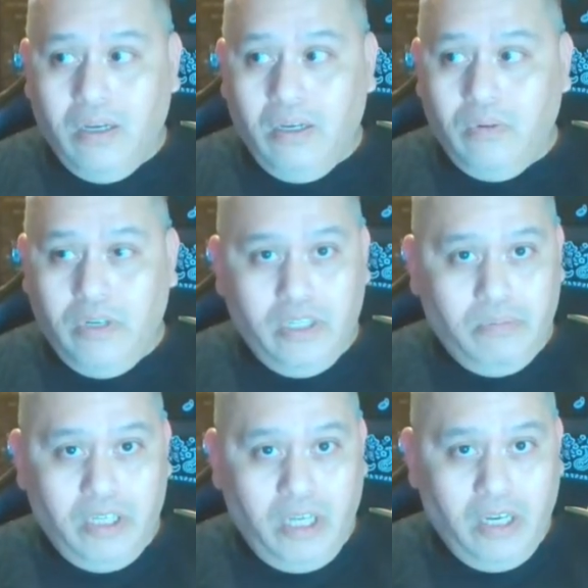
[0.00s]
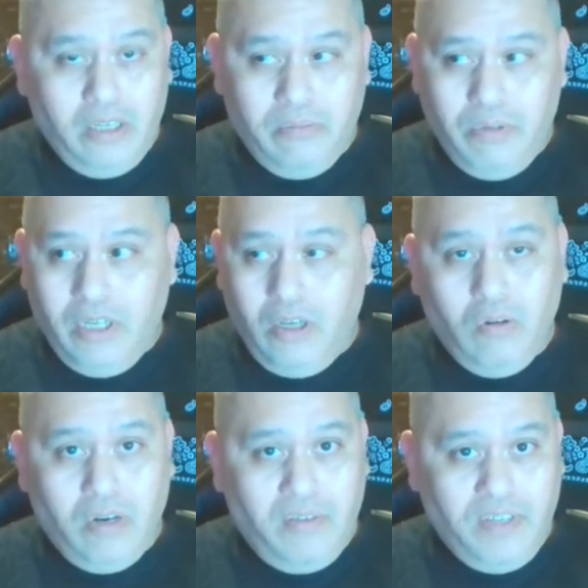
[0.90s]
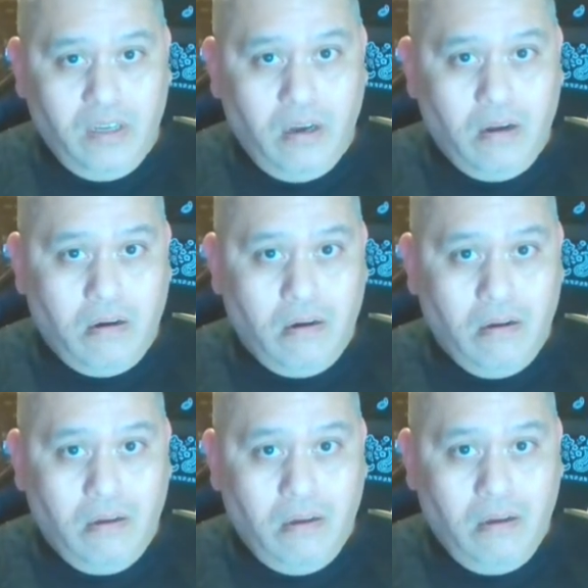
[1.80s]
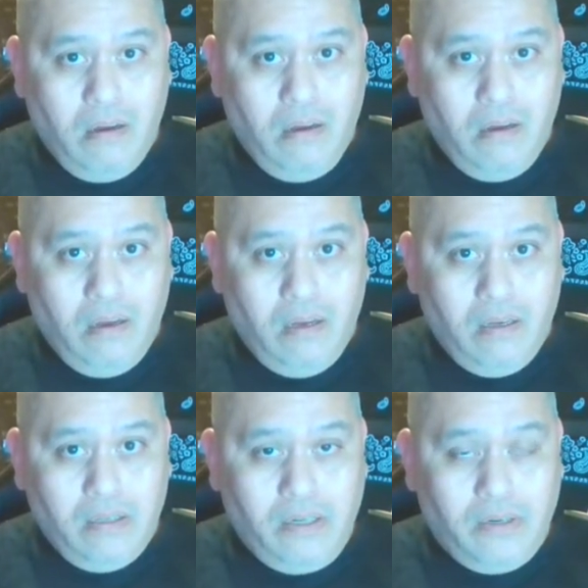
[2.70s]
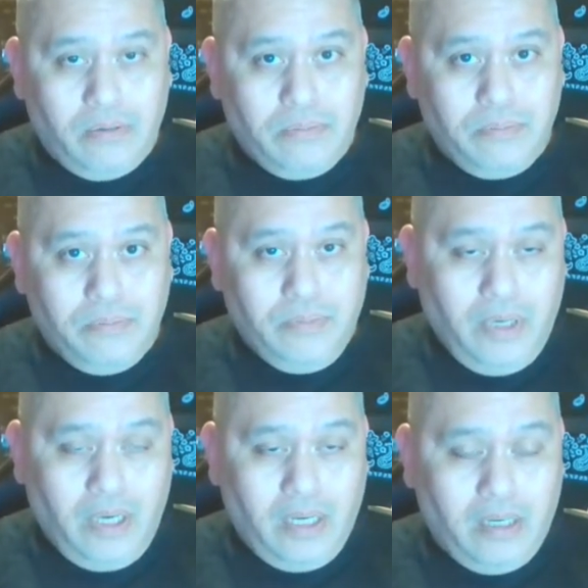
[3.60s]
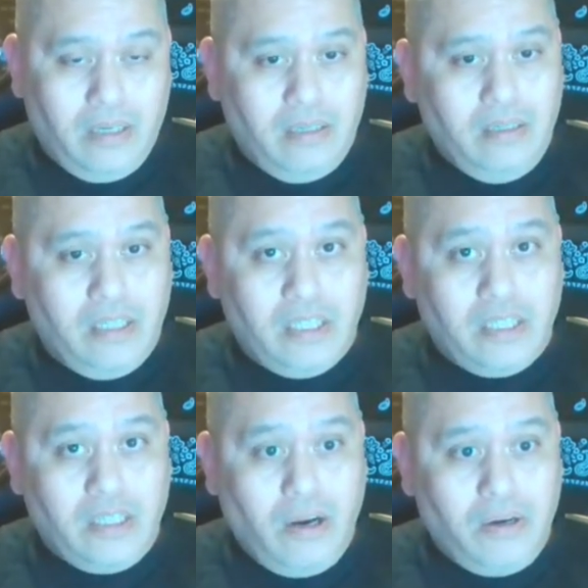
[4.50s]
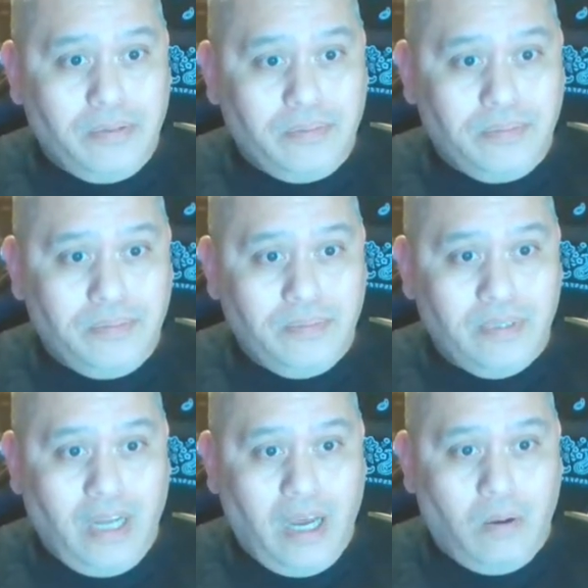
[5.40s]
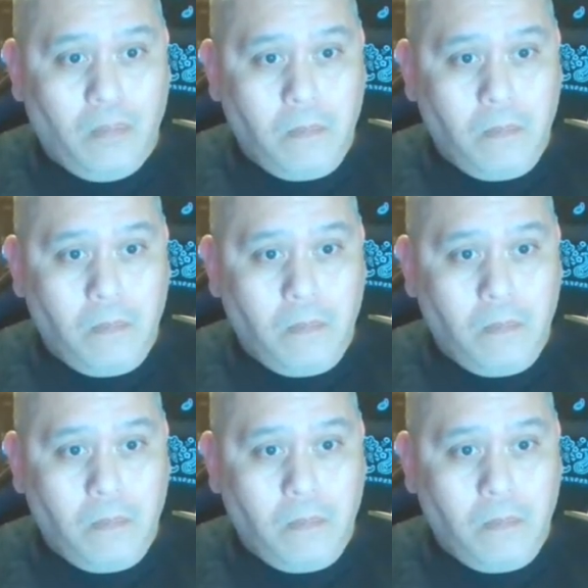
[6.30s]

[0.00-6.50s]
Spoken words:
what needs to be done to be the old FTR, you know, and this is a start. Now,